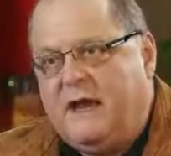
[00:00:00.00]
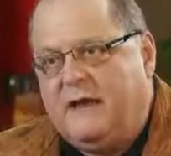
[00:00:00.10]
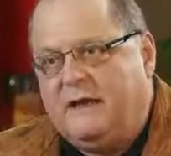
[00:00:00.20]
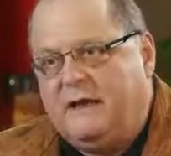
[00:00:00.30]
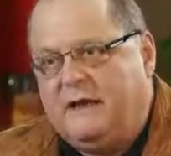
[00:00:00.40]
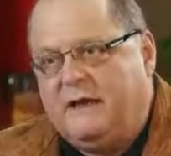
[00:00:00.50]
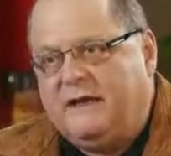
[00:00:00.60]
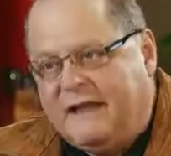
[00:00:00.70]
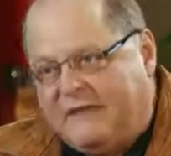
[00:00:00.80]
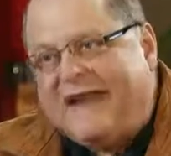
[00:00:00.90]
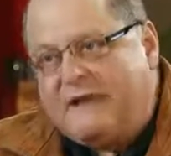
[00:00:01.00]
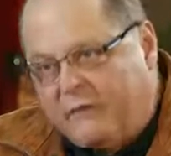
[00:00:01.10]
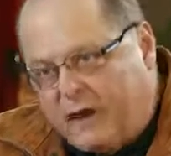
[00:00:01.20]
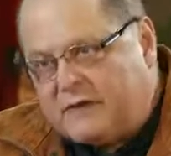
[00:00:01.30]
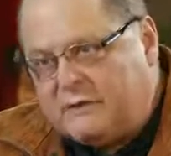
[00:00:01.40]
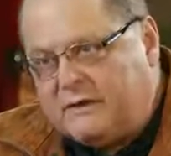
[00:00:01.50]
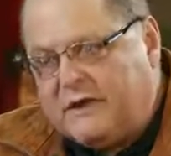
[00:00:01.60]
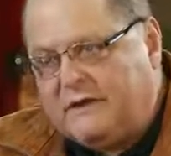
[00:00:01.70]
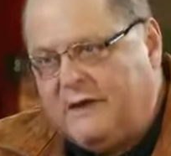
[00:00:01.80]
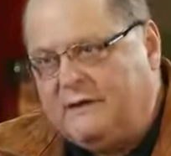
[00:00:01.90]
and in the declaration
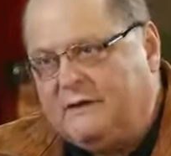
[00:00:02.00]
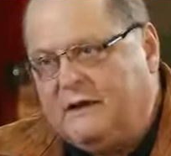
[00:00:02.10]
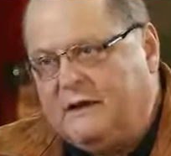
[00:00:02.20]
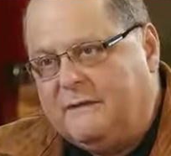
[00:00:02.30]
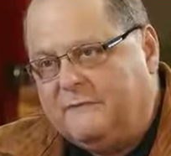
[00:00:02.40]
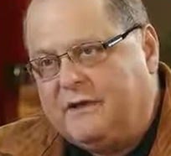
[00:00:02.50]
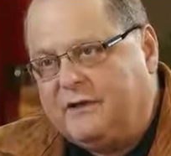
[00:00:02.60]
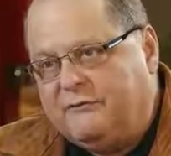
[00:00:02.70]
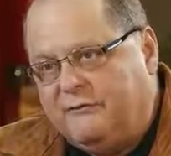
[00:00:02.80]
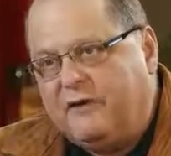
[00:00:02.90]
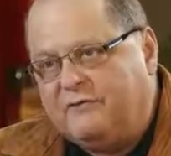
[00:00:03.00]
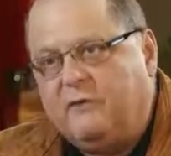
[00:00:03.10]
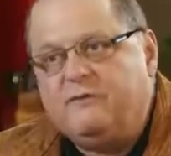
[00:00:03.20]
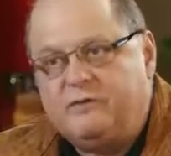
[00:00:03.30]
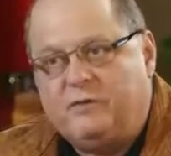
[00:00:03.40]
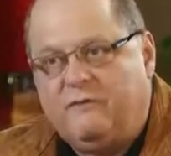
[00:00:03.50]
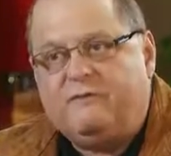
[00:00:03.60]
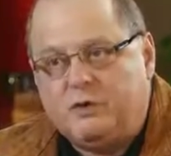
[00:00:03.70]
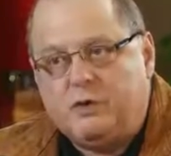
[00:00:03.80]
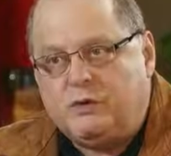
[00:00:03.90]
they did the 1st
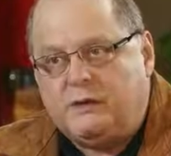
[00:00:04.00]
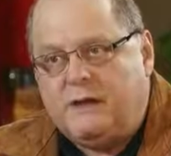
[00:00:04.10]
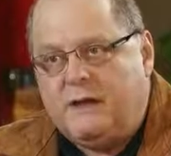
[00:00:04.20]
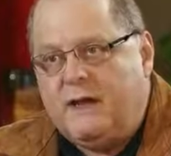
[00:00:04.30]
of June,